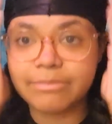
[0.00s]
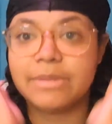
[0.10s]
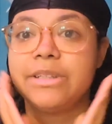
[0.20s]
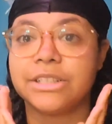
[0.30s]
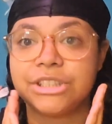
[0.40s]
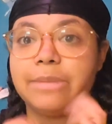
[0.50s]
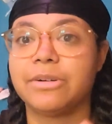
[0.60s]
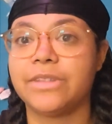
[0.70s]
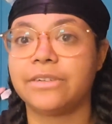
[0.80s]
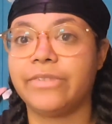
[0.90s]
maybe the shape
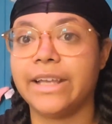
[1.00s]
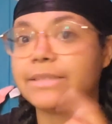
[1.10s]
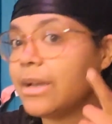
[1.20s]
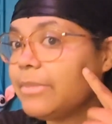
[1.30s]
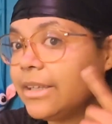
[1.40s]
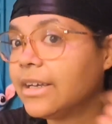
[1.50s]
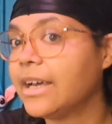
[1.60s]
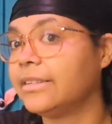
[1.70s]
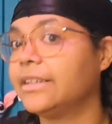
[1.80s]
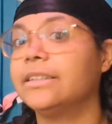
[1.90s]
of their face, maybe
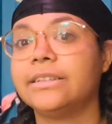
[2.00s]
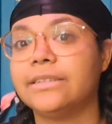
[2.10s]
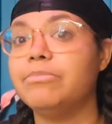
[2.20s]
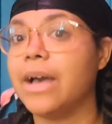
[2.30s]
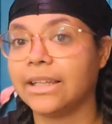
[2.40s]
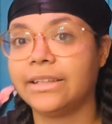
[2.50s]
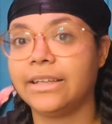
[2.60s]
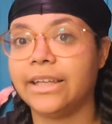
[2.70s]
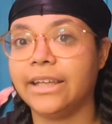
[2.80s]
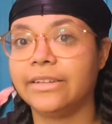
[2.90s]
the
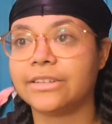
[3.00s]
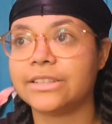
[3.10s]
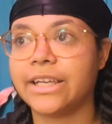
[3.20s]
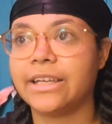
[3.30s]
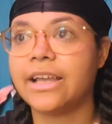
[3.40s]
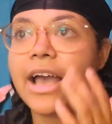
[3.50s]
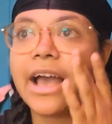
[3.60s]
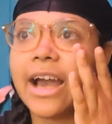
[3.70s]
melanin in their skin,